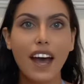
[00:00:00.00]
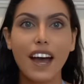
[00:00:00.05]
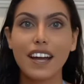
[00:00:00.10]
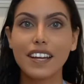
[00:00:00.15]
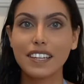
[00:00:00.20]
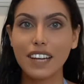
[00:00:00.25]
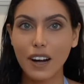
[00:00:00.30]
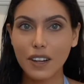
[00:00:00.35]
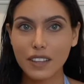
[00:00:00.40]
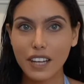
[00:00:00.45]

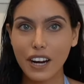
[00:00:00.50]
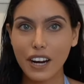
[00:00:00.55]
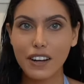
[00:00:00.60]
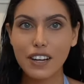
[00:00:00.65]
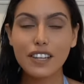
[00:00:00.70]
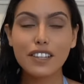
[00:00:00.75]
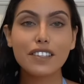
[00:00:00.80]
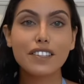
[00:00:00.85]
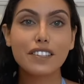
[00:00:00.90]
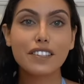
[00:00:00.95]
Now there
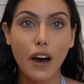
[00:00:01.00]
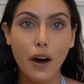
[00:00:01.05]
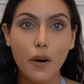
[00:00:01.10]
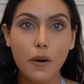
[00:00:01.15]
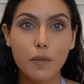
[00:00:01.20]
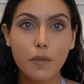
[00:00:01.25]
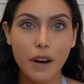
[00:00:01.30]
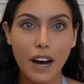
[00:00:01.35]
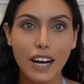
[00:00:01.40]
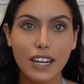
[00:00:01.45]
is so
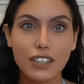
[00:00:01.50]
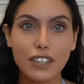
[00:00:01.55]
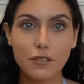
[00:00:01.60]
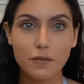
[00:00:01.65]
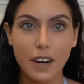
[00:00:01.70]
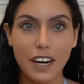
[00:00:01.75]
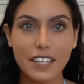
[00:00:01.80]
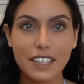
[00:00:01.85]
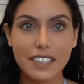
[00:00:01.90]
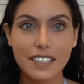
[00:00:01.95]
much
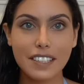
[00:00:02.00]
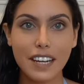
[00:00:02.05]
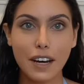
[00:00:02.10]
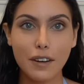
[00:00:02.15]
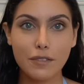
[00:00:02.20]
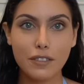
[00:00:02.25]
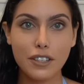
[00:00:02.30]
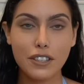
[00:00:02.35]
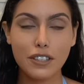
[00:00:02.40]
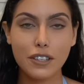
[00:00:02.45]
fun stuff
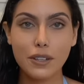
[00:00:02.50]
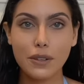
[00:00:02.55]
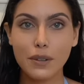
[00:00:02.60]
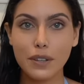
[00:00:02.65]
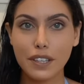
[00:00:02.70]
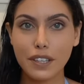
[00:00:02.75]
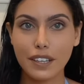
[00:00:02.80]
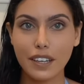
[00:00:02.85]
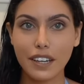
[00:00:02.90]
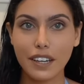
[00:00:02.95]
to do
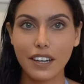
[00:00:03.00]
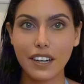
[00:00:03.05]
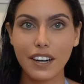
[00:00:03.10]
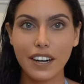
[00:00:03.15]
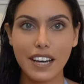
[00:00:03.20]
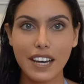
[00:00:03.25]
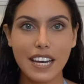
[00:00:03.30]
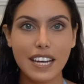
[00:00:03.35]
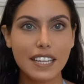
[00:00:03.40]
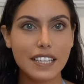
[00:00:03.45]
here
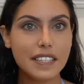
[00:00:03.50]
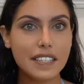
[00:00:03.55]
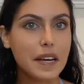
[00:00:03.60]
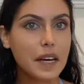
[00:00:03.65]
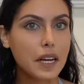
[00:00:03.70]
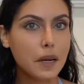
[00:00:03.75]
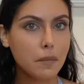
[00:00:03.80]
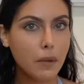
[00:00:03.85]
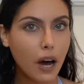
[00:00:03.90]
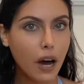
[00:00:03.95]
in
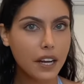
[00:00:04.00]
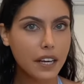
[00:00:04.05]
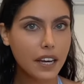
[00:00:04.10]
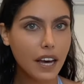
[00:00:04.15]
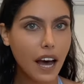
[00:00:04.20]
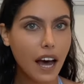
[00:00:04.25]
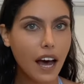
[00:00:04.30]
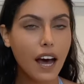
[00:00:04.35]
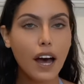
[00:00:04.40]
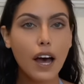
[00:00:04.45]
Santa
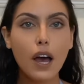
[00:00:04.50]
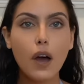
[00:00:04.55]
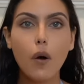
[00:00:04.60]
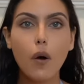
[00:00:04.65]
Monica,